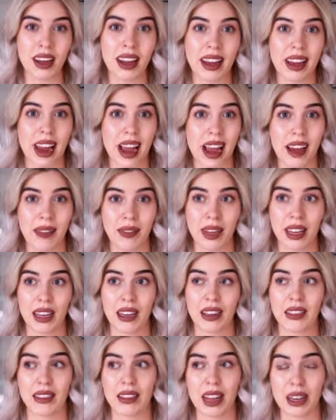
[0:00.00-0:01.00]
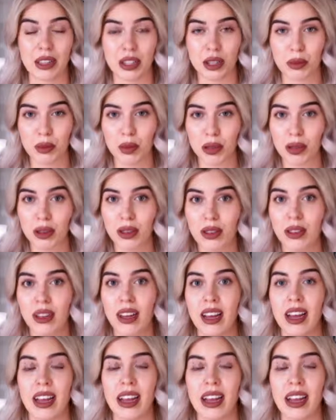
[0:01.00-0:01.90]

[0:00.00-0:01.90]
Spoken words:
and have it legible